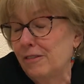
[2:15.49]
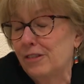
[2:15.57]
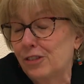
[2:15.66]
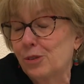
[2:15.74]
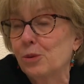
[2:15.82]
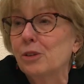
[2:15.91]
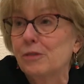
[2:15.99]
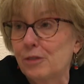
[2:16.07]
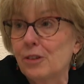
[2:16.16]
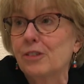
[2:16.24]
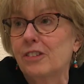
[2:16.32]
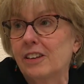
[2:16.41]
the School of
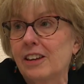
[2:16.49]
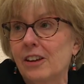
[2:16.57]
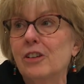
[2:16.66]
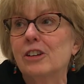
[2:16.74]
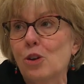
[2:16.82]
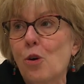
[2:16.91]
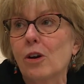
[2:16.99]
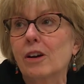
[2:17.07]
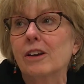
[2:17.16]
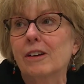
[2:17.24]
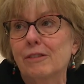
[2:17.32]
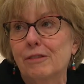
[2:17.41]
Nursing here at
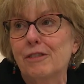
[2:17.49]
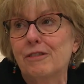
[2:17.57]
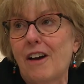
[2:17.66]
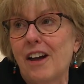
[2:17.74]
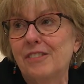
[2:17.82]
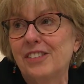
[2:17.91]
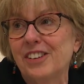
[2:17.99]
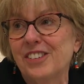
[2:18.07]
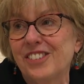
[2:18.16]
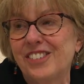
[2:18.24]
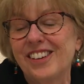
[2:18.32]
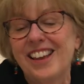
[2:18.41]
York for 5
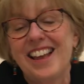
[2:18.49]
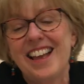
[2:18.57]
years.